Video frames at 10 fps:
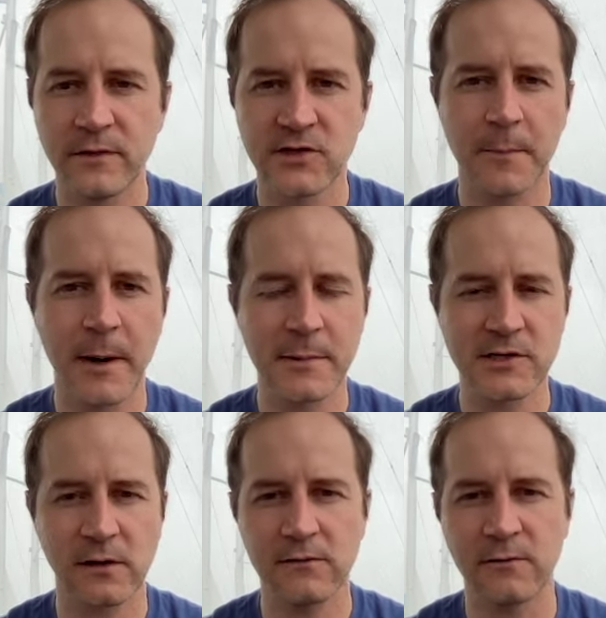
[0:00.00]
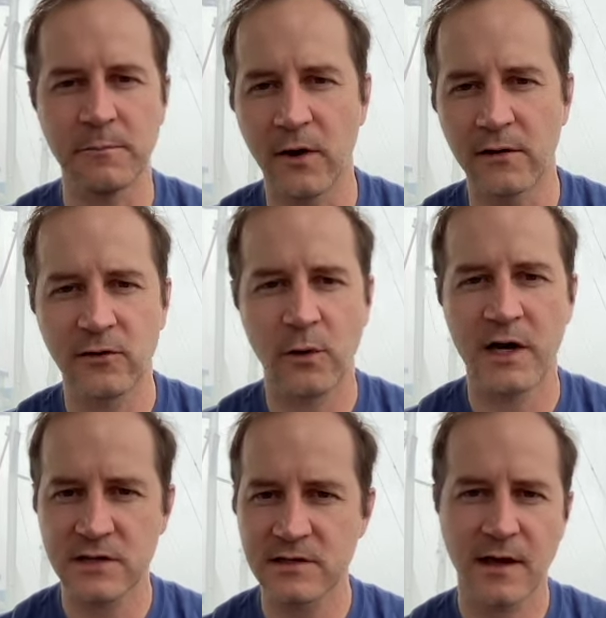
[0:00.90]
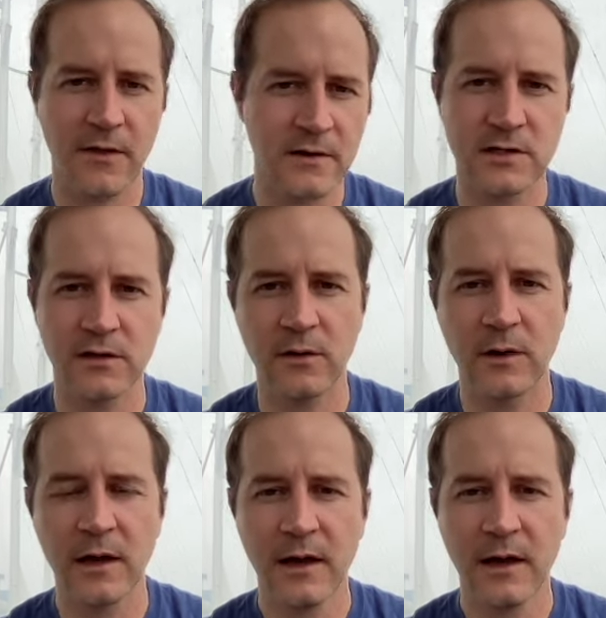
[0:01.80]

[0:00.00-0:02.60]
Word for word: job opportunities and bonus questions on there too.